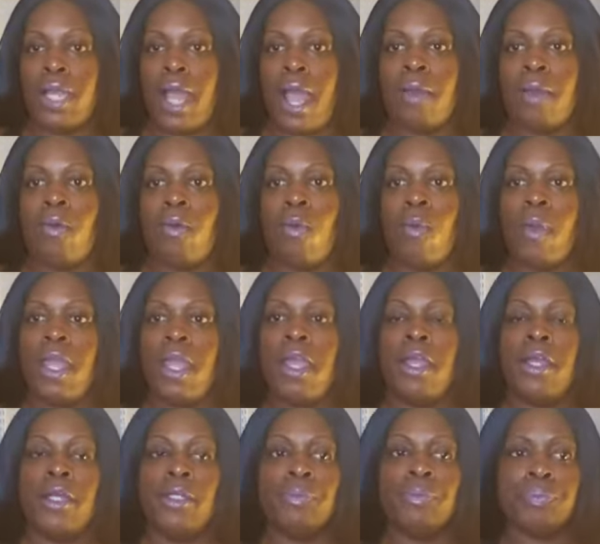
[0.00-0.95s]
not
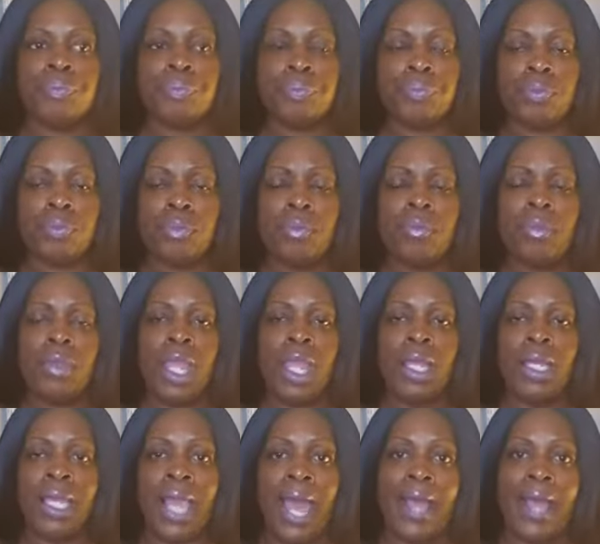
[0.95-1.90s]
aware,
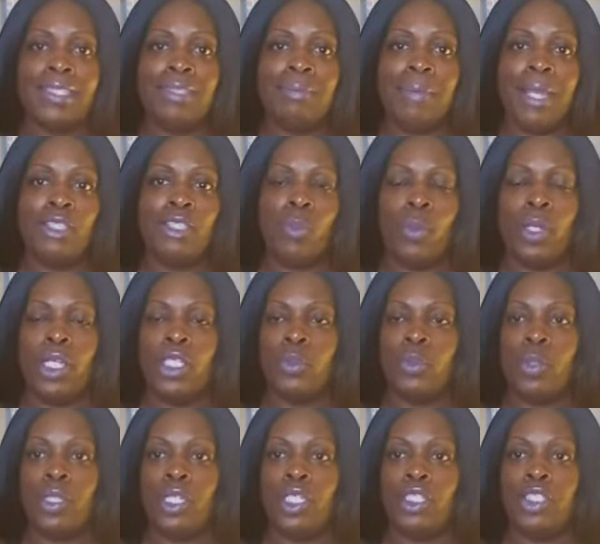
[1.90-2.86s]
last May
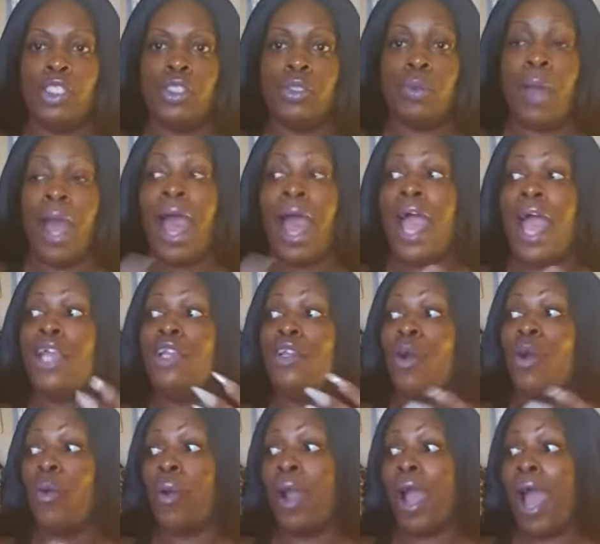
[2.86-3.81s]
2022, I
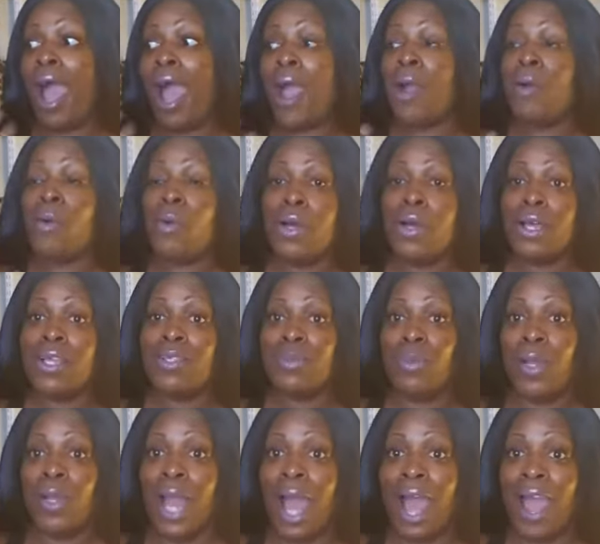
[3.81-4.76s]
know where I
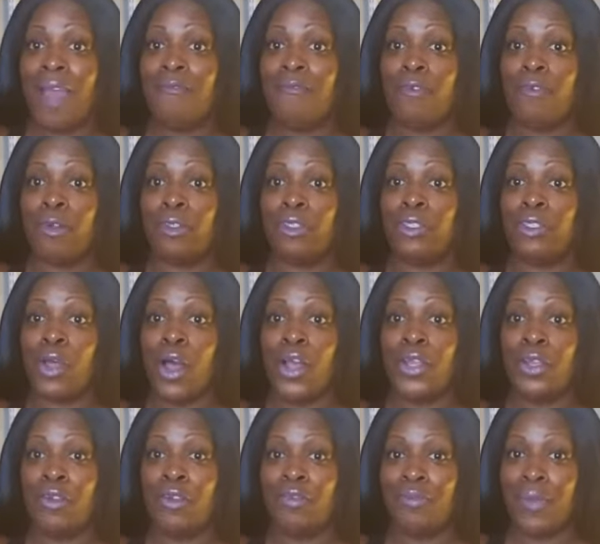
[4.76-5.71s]
was when I first saw
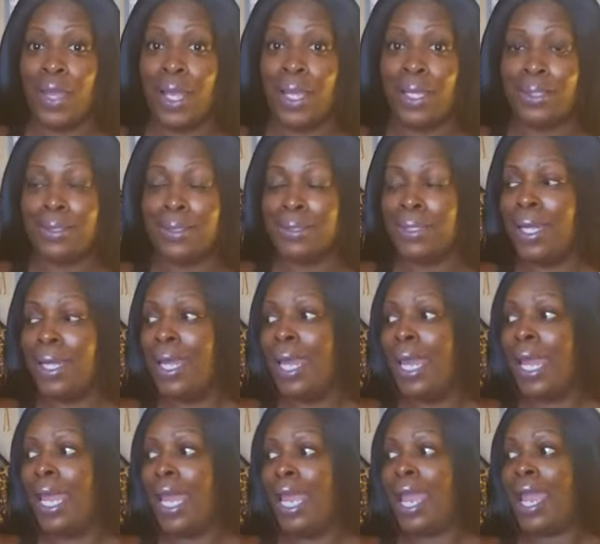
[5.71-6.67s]
your face.
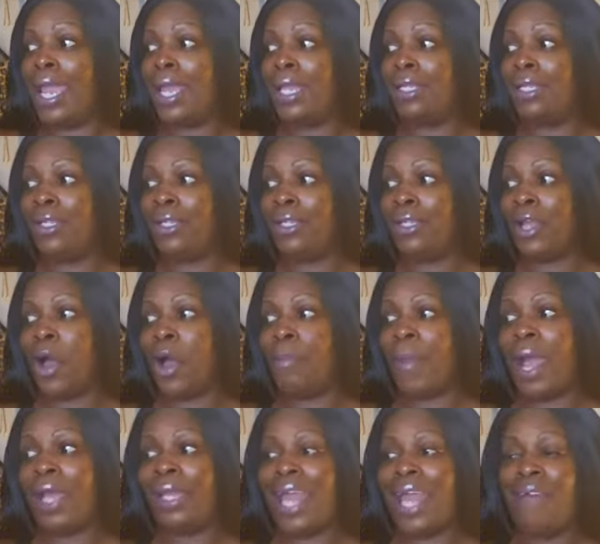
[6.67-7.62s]
And y'all
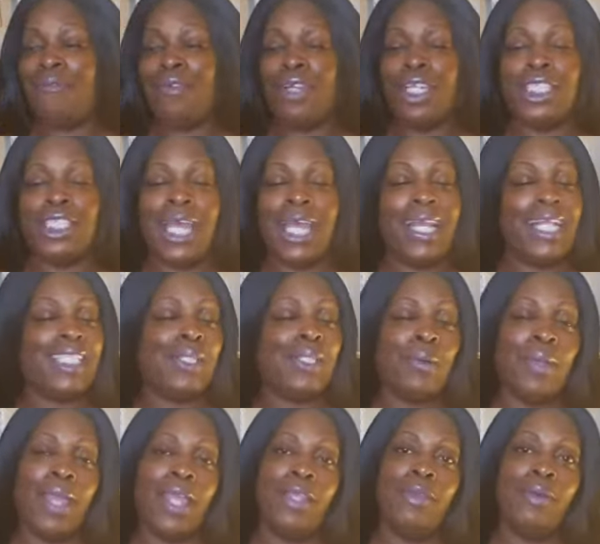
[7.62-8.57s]
might laugh in the chat. That's
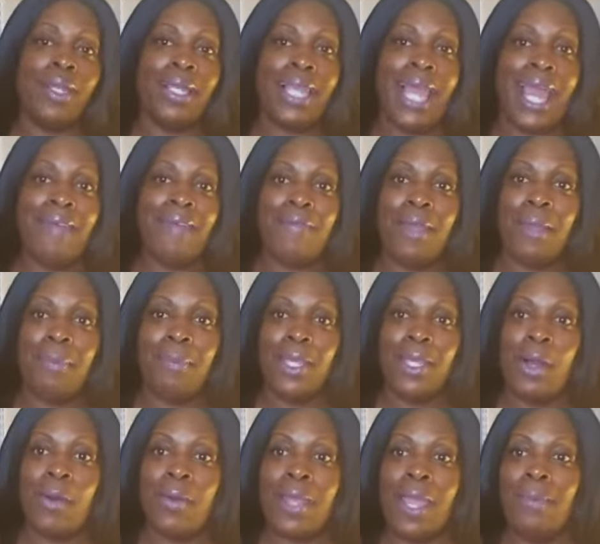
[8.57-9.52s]
okay. You can laugh at
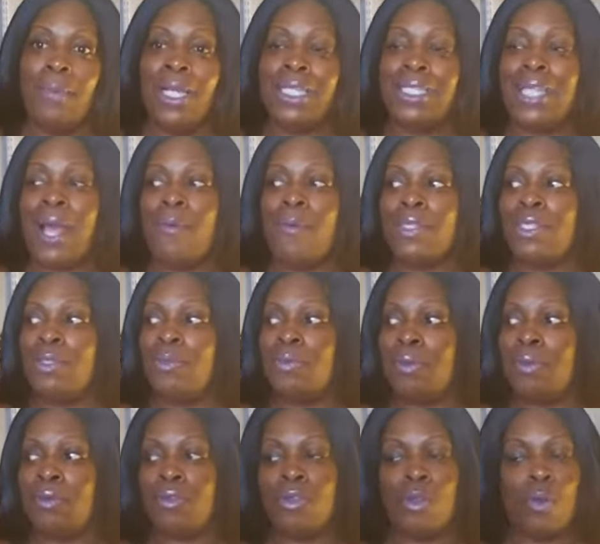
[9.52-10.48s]
me, okay? Because I was
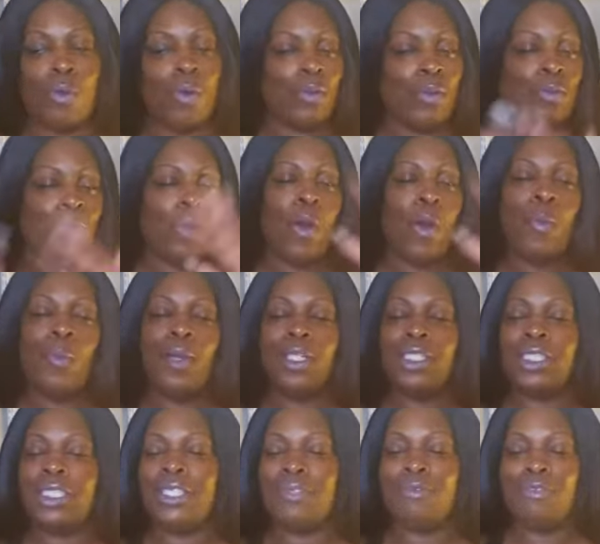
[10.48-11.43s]
going through a whole
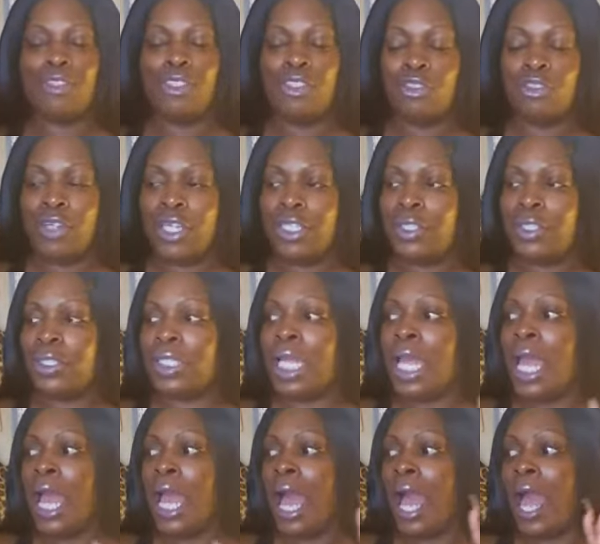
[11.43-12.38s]
bunch of different stressors.
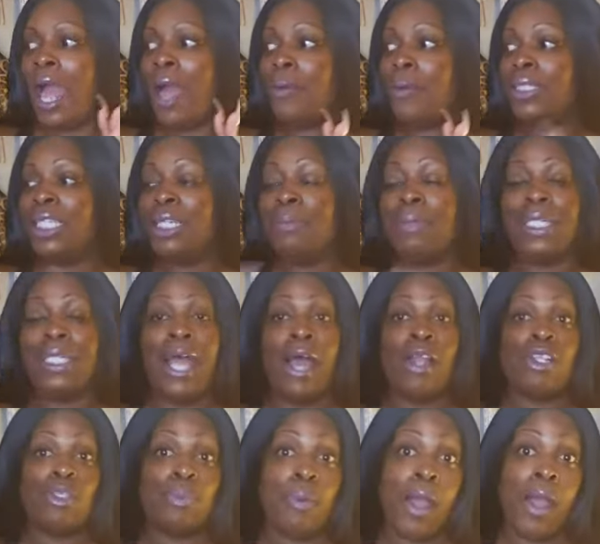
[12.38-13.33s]
I was in the
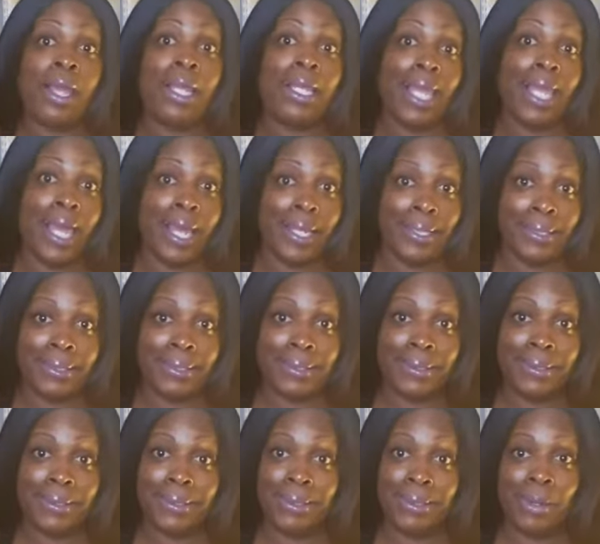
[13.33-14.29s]
McDonald's parking lot.
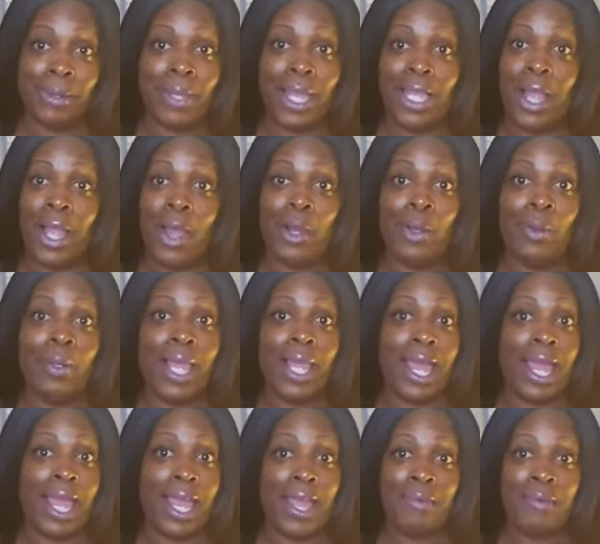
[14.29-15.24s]
Okay, y'all don't
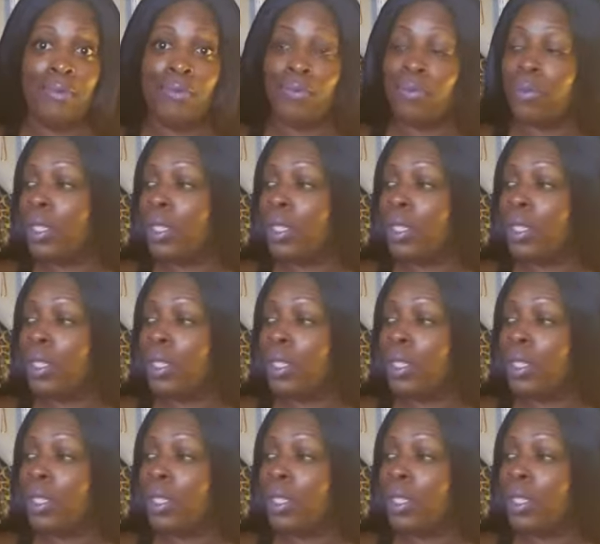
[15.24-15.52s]
laugh.